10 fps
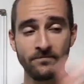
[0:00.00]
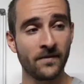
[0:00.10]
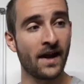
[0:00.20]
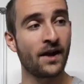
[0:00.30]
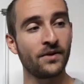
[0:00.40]

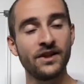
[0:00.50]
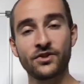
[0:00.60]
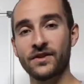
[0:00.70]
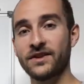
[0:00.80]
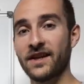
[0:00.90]
how each
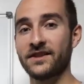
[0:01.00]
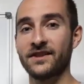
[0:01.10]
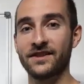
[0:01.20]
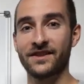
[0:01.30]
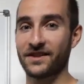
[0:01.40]

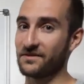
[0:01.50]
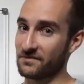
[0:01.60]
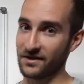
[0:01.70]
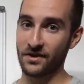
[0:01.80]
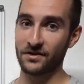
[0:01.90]
contestant,
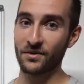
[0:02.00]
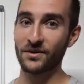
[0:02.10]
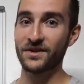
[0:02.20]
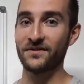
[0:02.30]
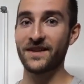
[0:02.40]
sort
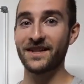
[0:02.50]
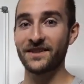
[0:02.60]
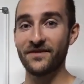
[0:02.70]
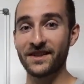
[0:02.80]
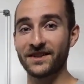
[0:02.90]
of gets
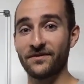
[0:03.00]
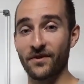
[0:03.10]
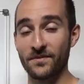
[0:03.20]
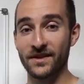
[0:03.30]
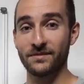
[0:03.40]
evicted
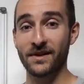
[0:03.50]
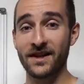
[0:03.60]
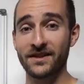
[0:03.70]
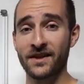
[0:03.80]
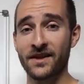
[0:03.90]
from this place,